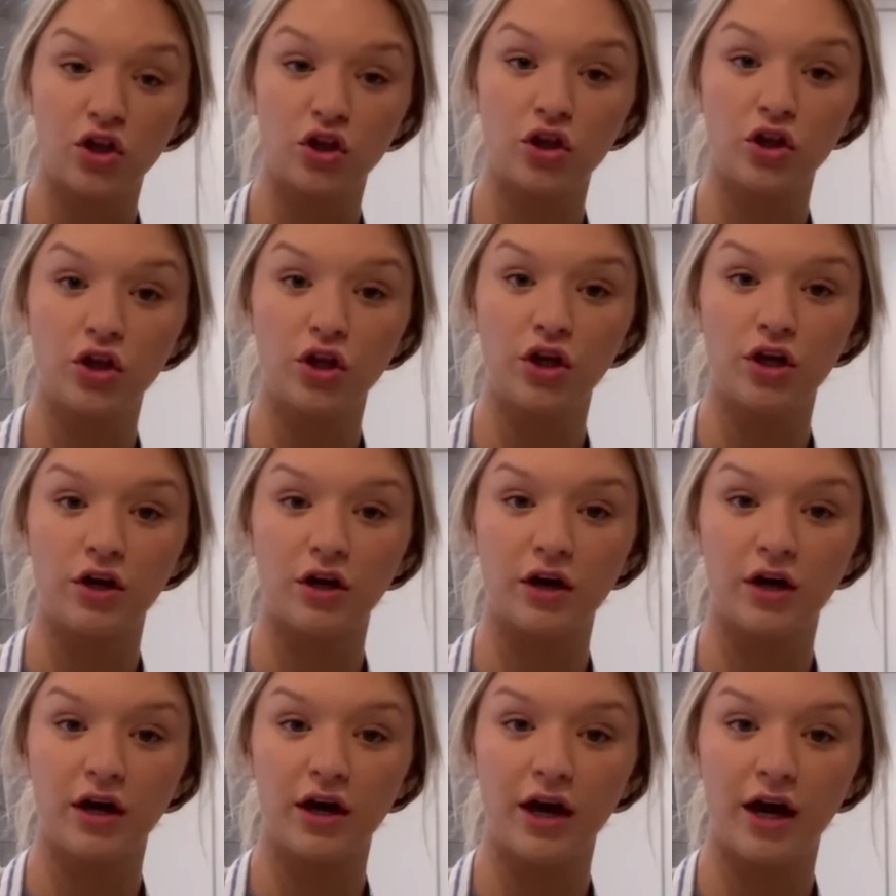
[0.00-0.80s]

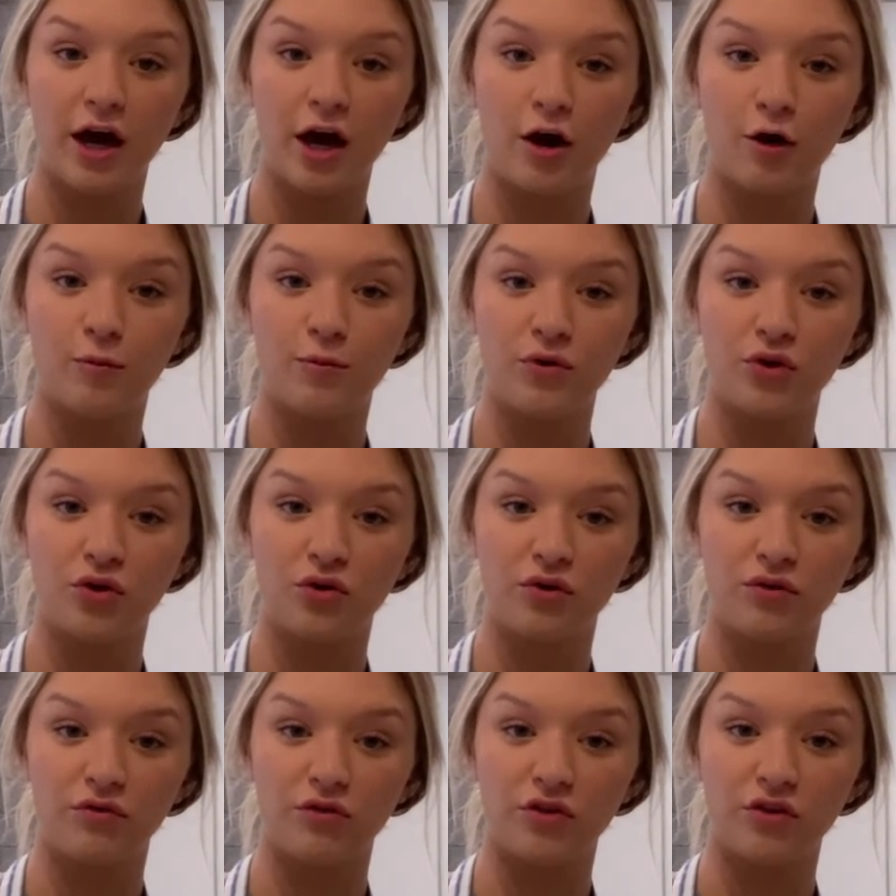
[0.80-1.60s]
Look how
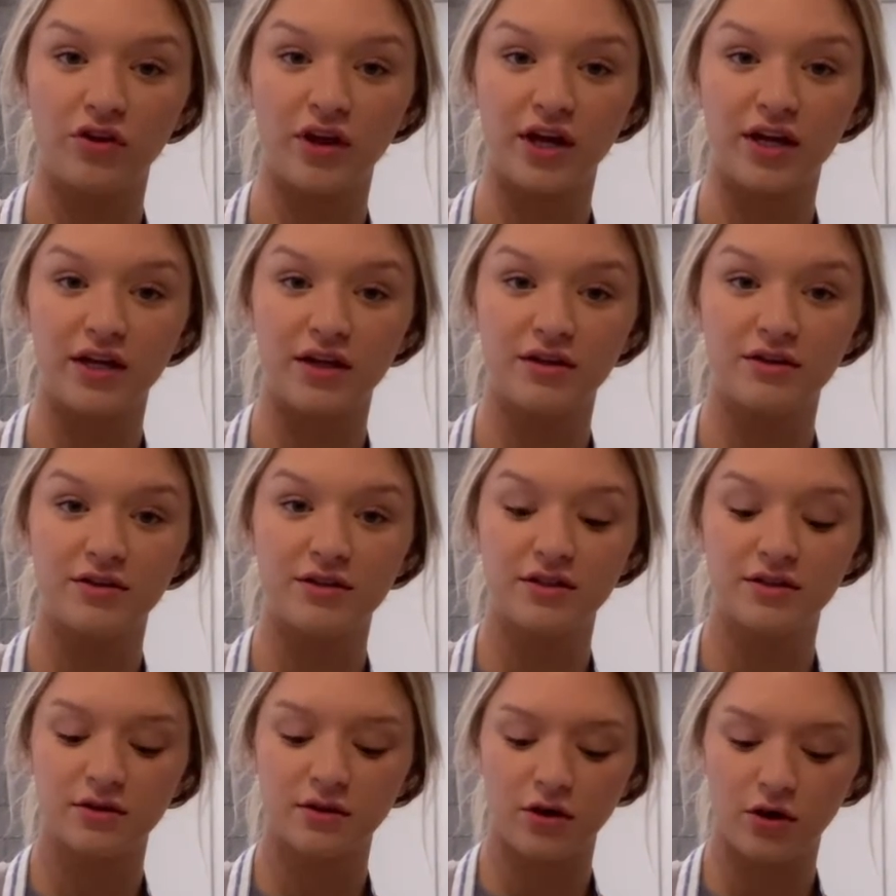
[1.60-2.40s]
beautiful that
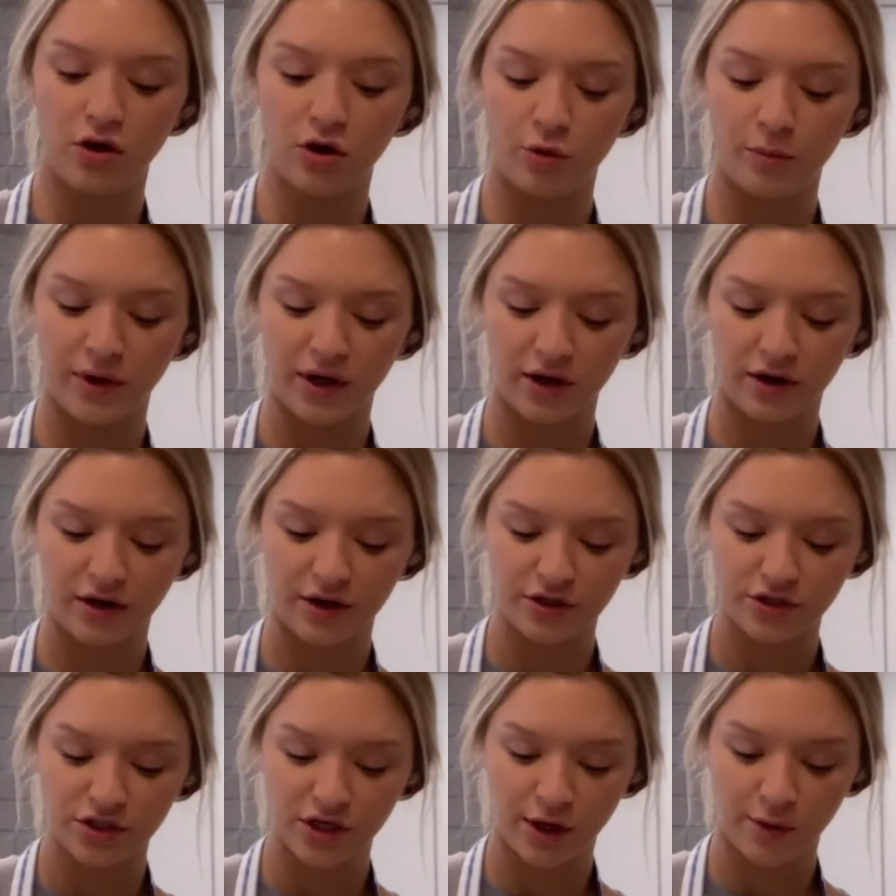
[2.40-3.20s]
is. Oh my
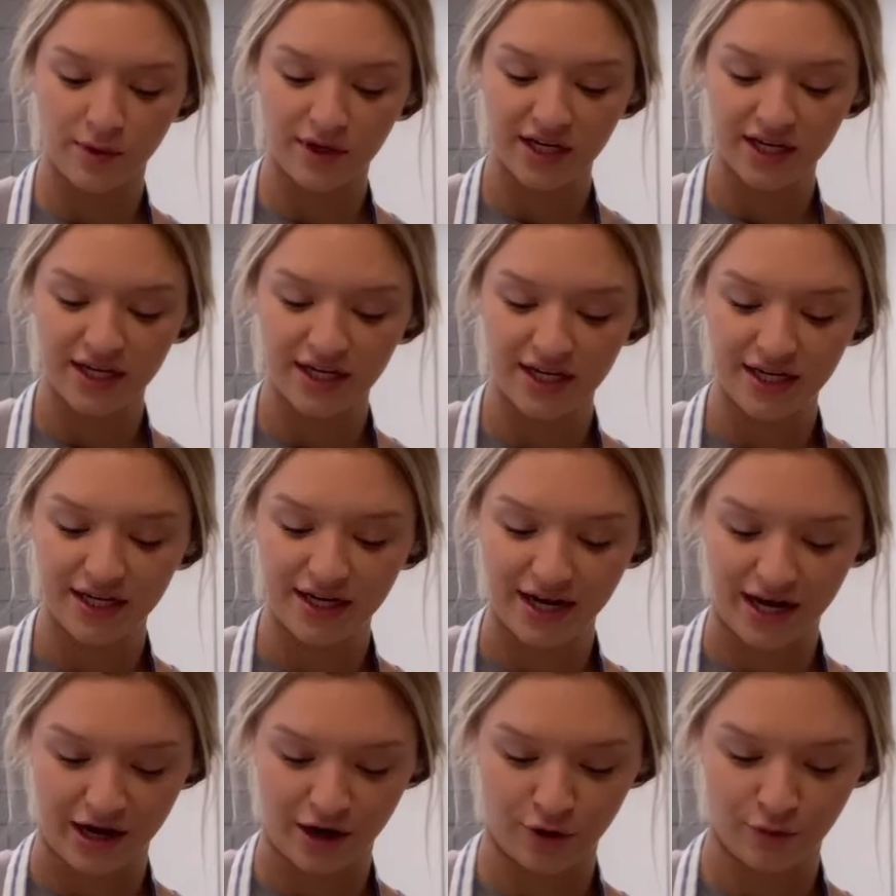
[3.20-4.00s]
gosh, I want to eat it
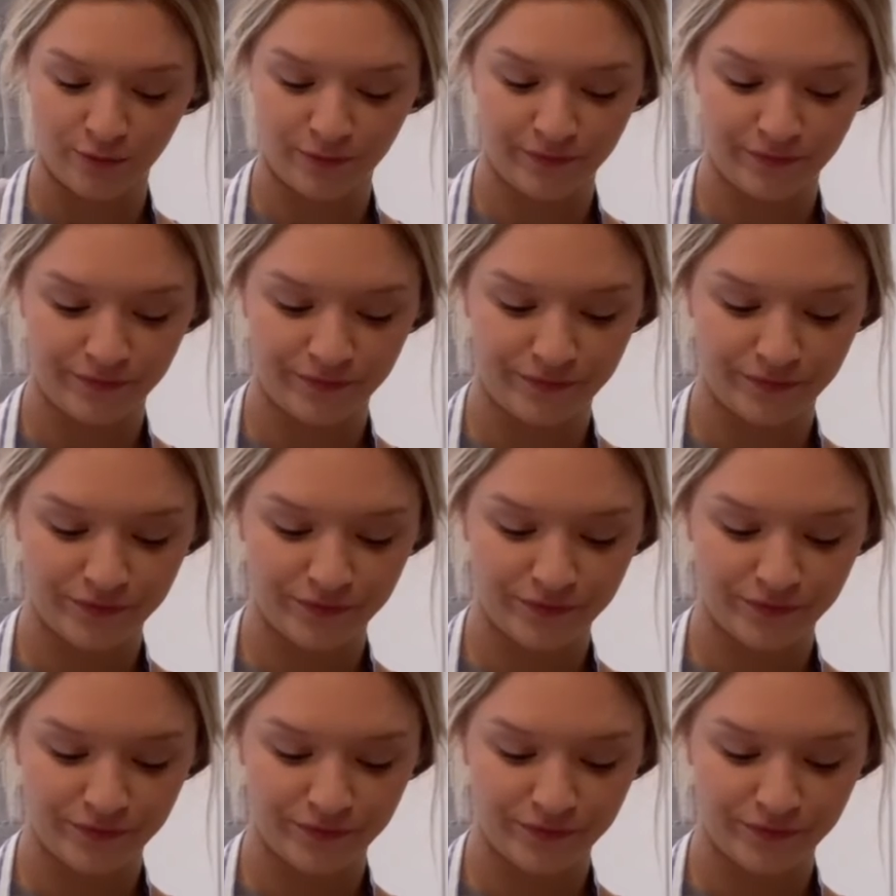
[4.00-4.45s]
now.